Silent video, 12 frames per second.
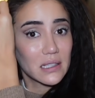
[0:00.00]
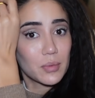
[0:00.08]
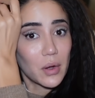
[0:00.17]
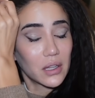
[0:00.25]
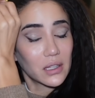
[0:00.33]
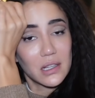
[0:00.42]
this
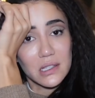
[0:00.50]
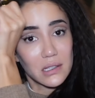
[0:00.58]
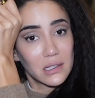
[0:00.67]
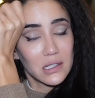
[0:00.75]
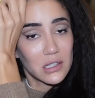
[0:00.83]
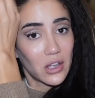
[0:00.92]
product
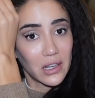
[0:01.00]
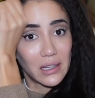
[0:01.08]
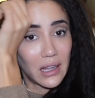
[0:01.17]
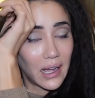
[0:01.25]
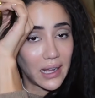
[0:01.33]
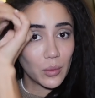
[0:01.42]
doesn't is not in
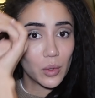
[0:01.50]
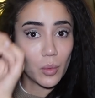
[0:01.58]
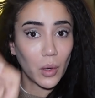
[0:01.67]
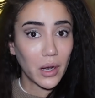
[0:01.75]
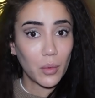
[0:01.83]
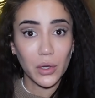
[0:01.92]
line with
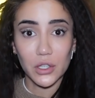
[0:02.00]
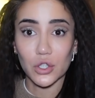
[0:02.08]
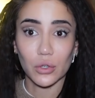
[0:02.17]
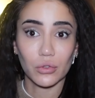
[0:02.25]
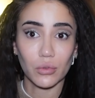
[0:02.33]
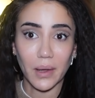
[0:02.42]
what I want to
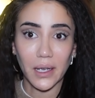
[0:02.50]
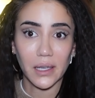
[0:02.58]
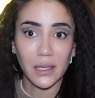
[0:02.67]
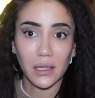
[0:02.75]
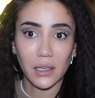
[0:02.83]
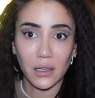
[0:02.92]
show to
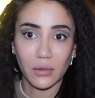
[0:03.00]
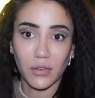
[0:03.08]
my uh,